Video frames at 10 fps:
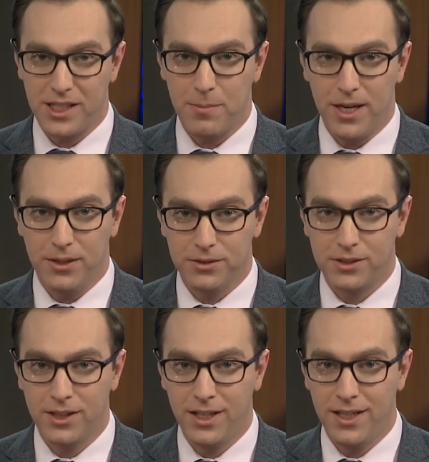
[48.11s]

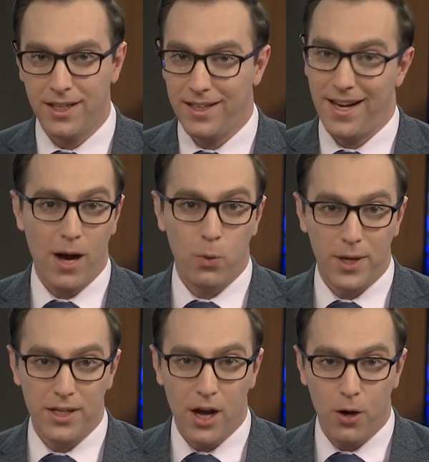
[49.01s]
emails, and now
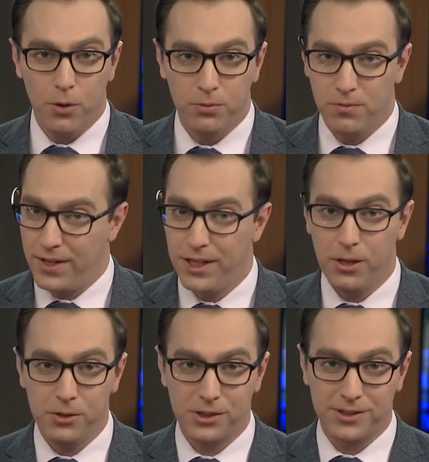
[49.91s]
we know
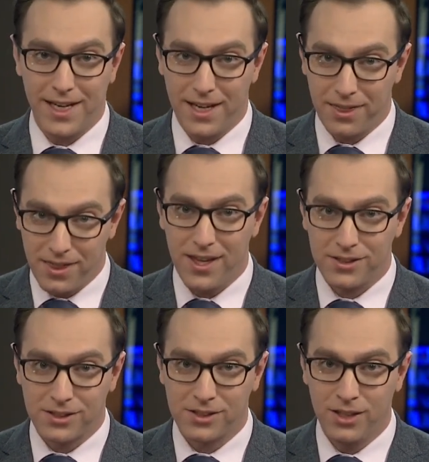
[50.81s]
videos like
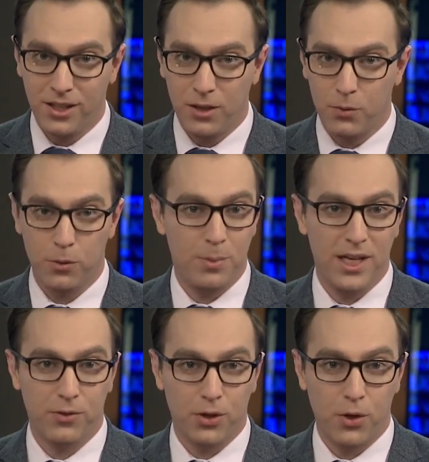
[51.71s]
this were
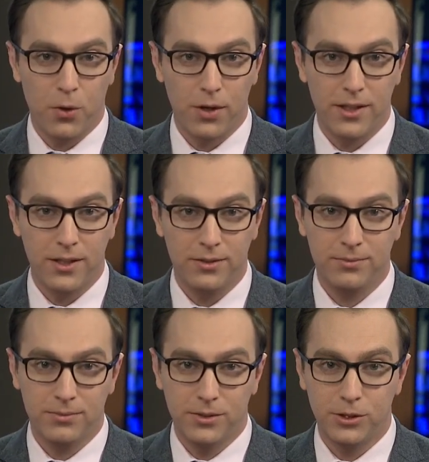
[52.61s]
being recorded
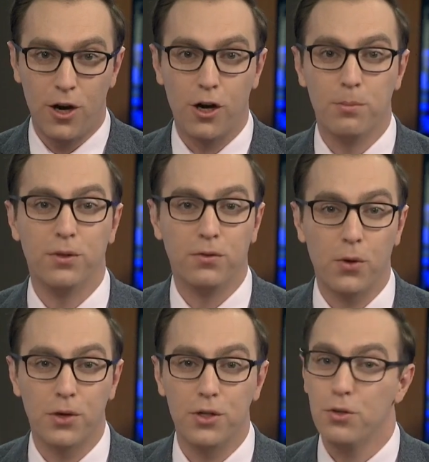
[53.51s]
long
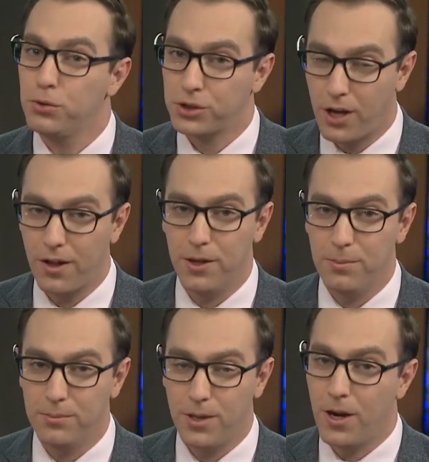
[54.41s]
before you saw
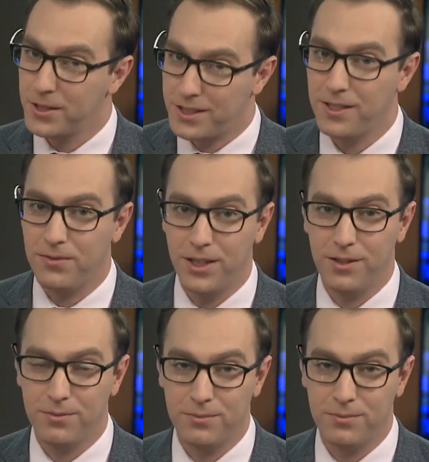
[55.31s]
them on TV.